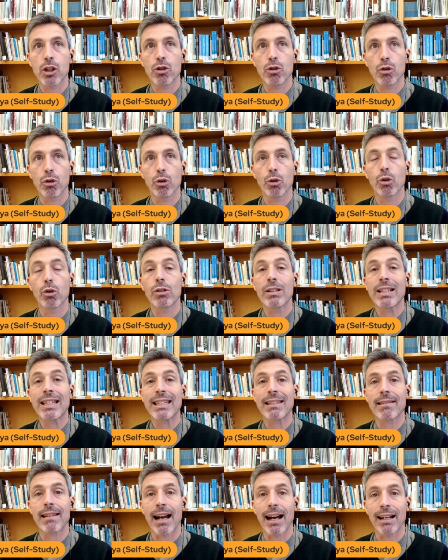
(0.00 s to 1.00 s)
to
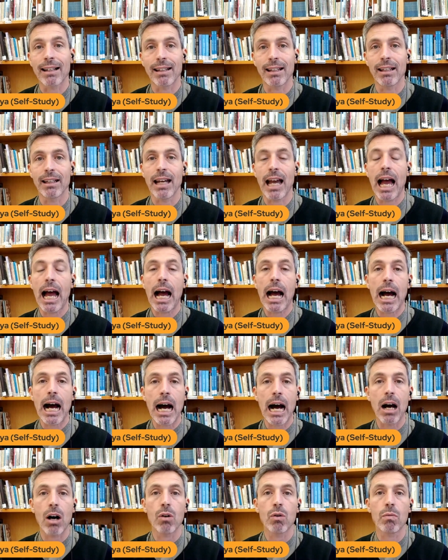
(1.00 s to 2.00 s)
study
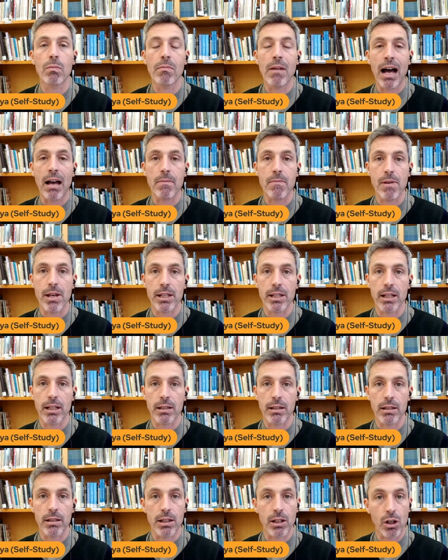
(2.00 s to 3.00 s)
how my
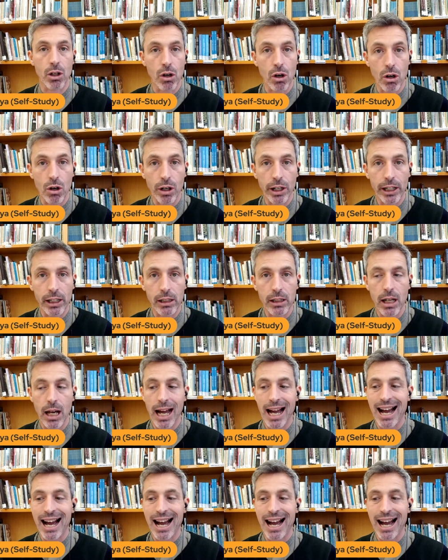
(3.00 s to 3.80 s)
business is going,